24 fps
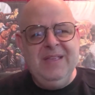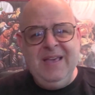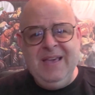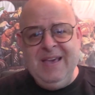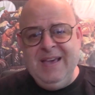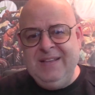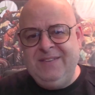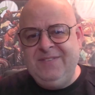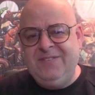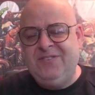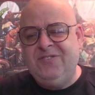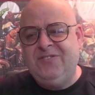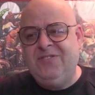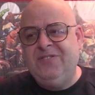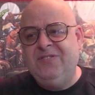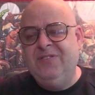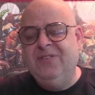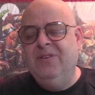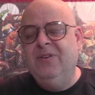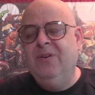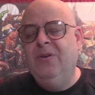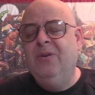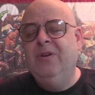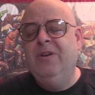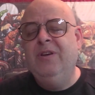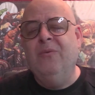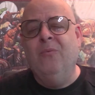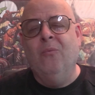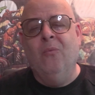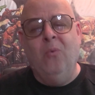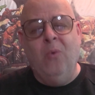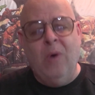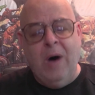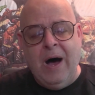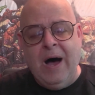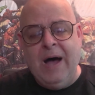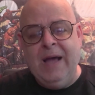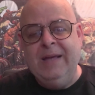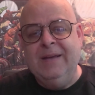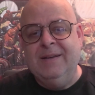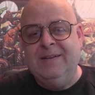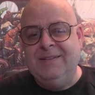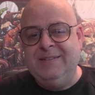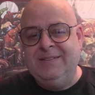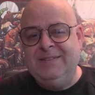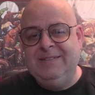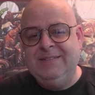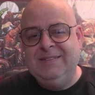It's
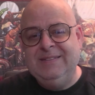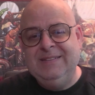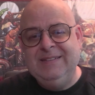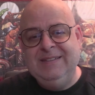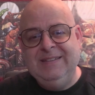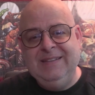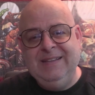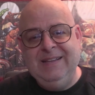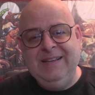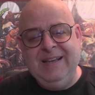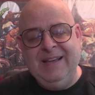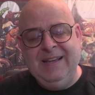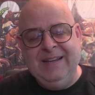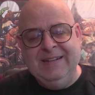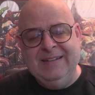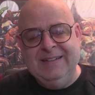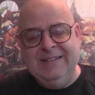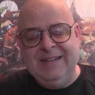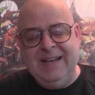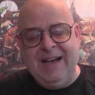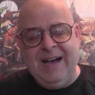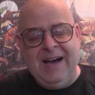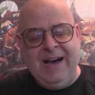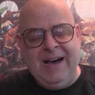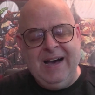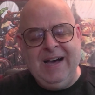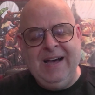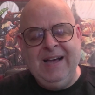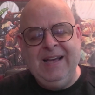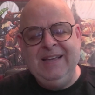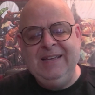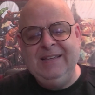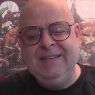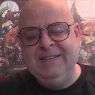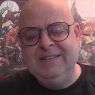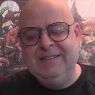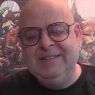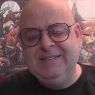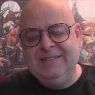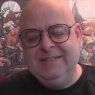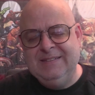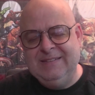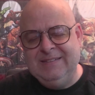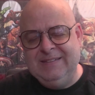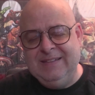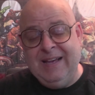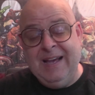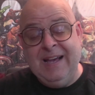wild. And I,
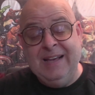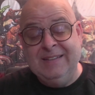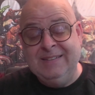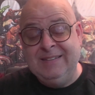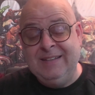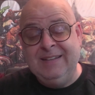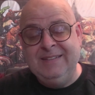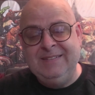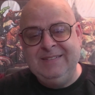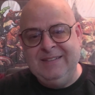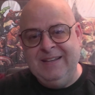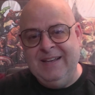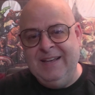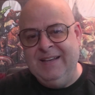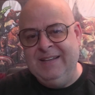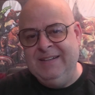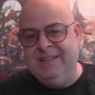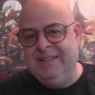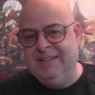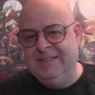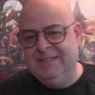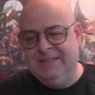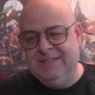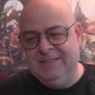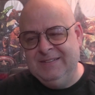as I said